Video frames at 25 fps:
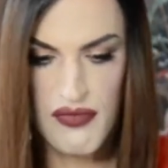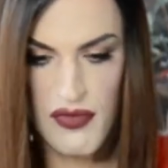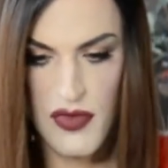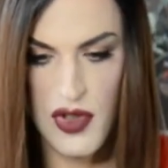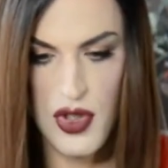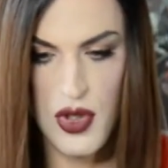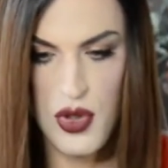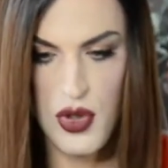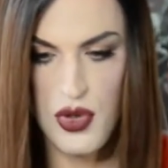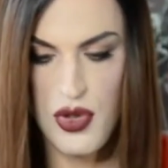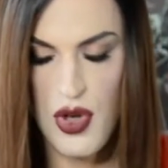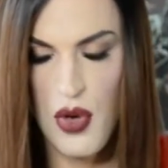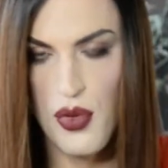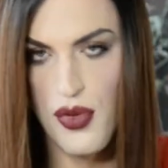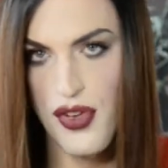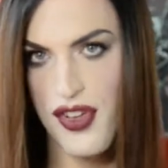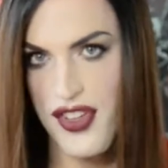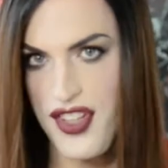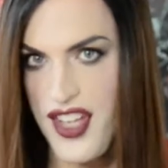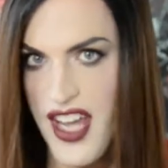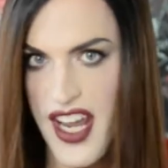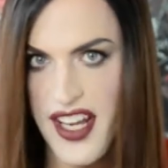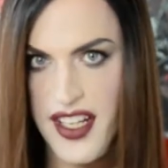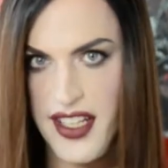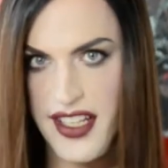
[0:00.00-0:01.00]
You don't
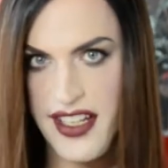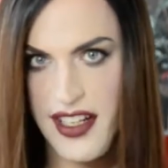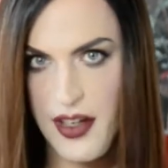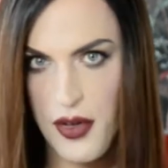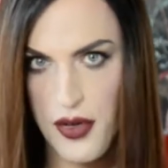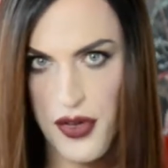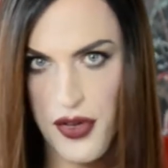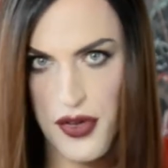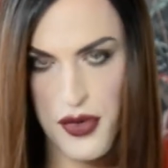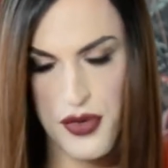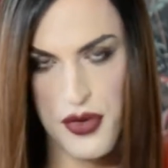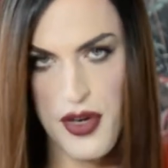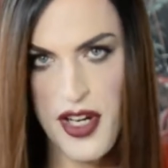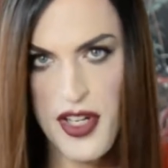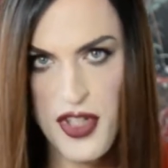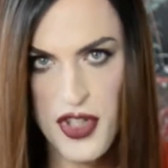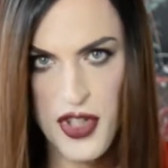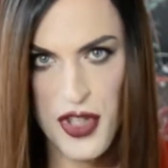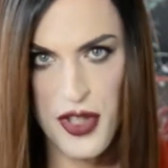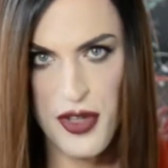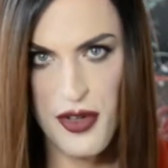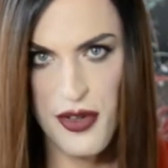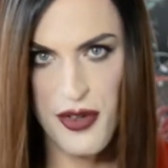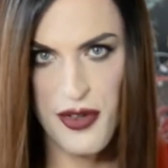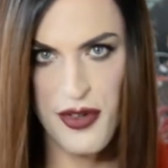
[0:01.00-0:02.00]
see any
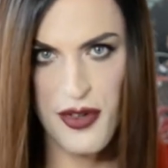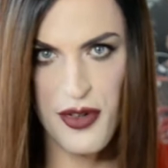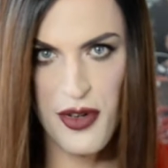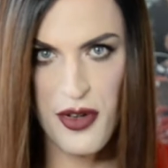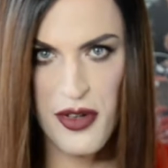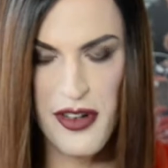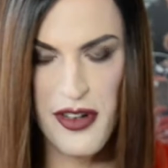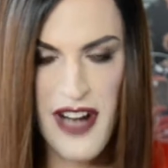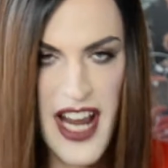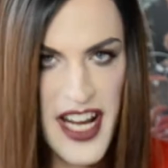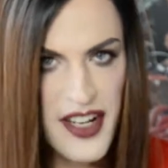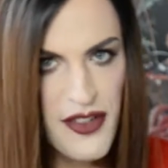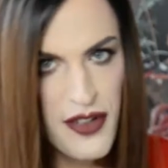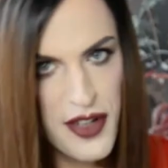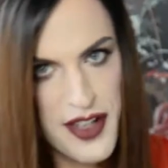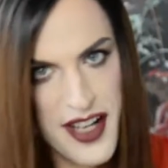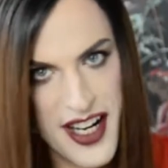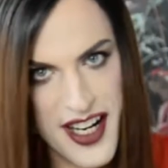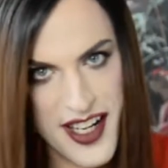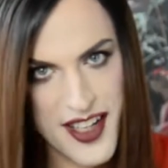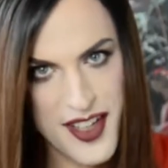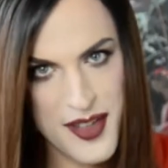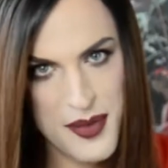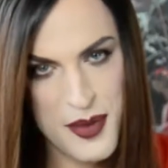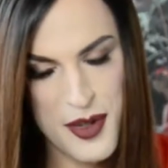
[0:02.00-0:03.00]
illustration or
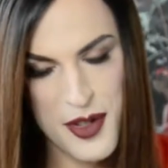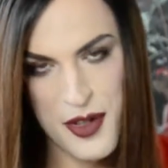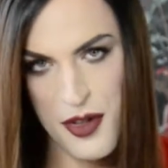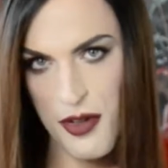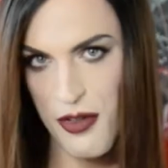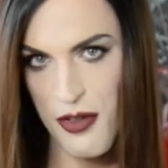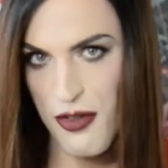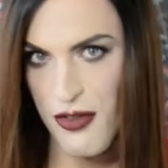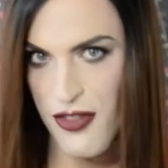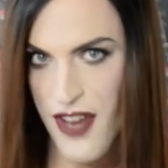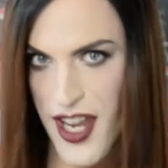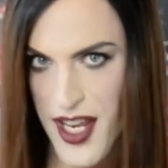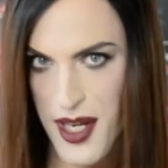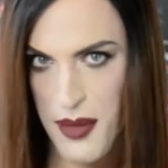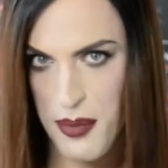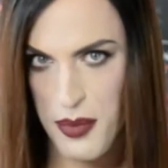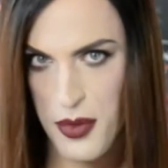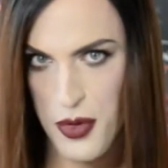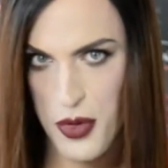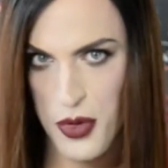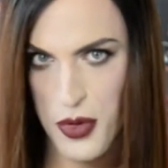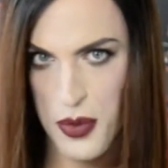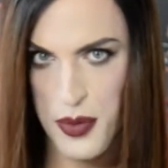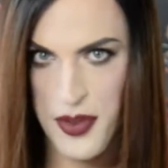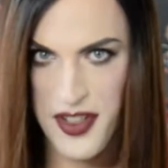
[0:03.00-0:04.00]
advertisement of fake
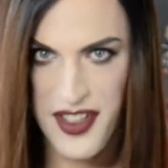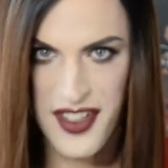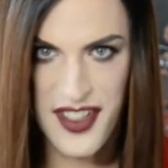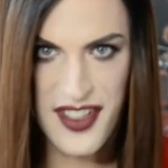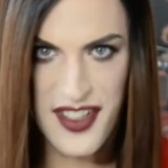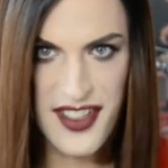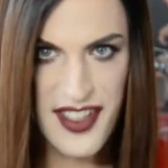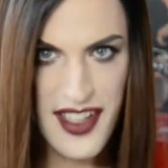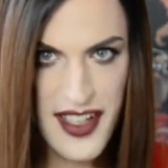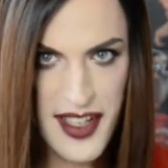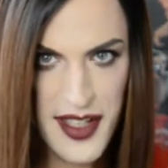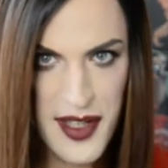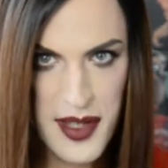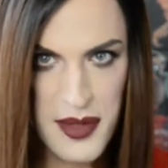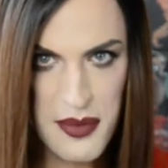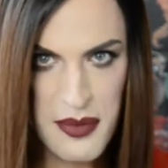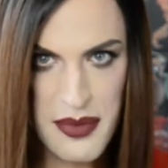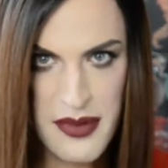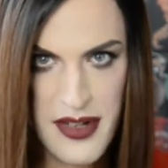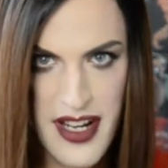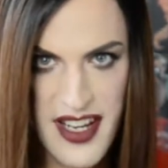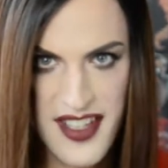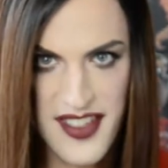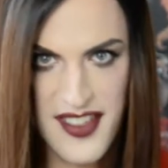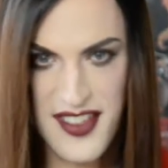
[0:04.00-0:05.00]
boobs, silicone
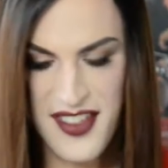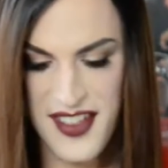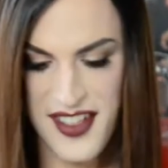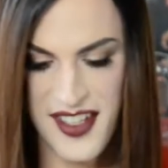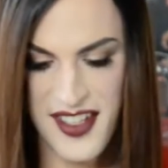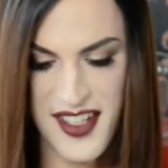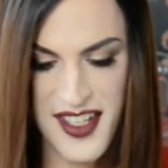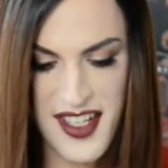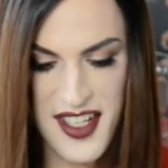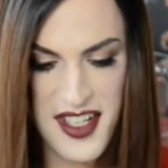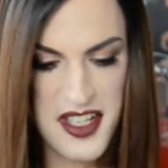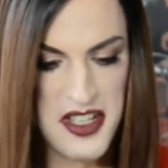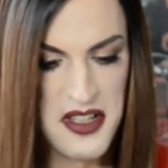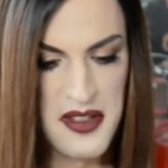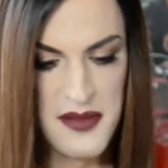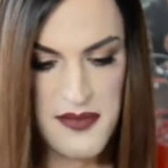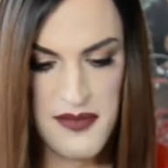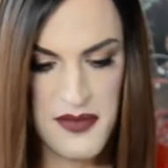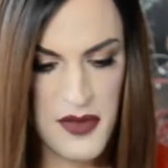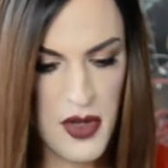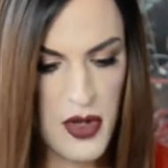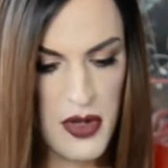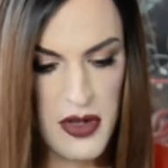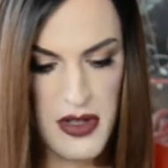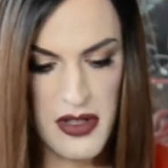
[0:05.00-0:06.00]
breast
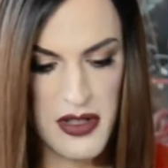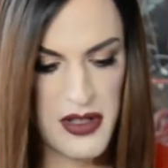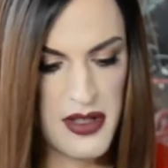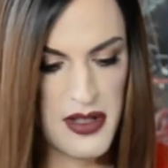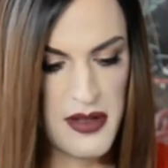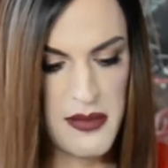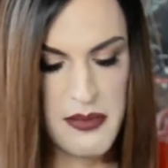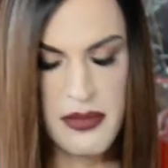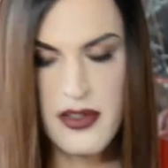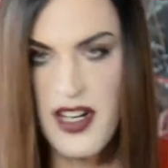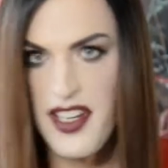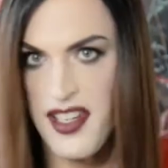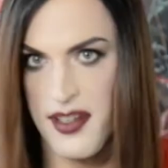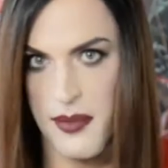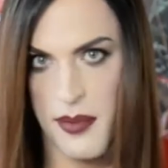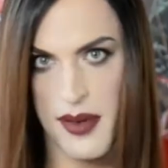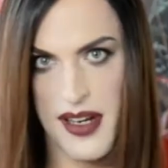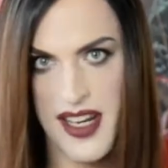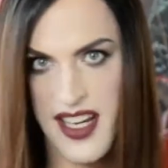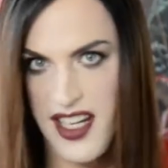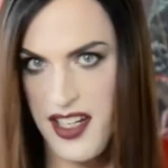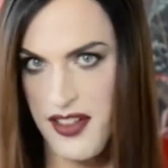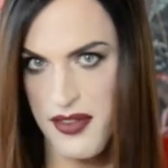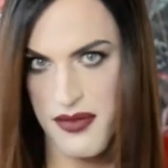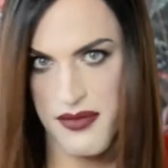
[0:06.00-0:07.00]
or
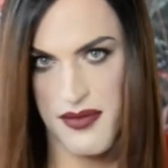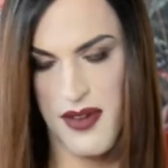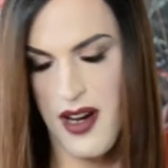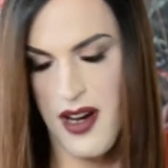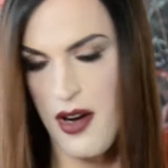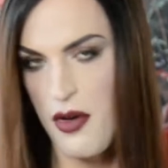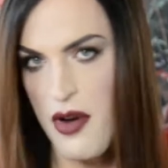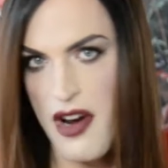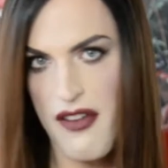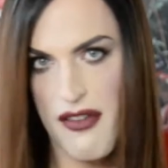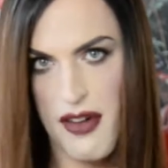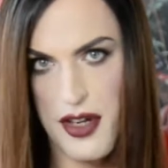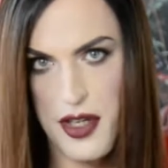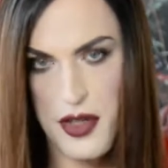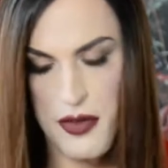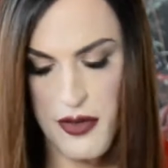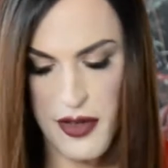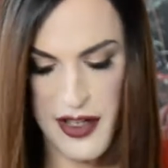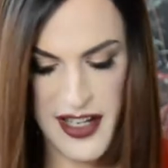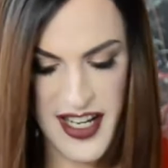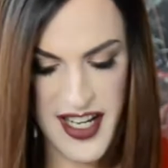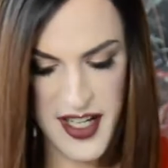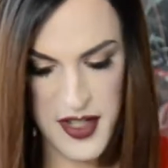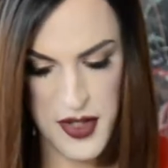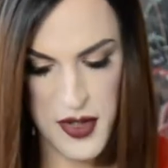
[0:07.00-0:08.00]
breastplate, however you
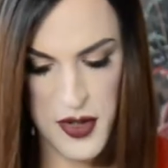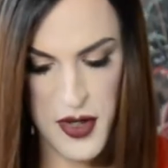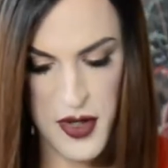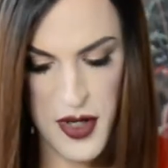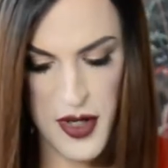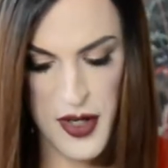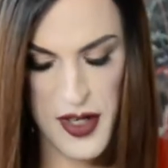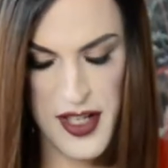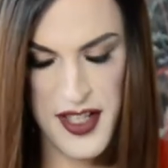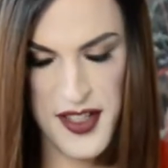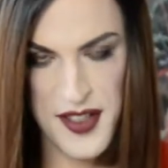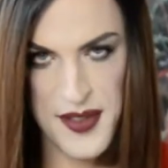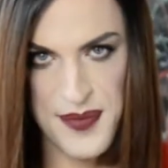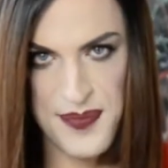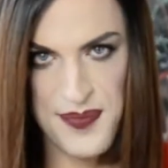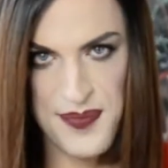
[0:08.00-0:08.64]
would like to call it.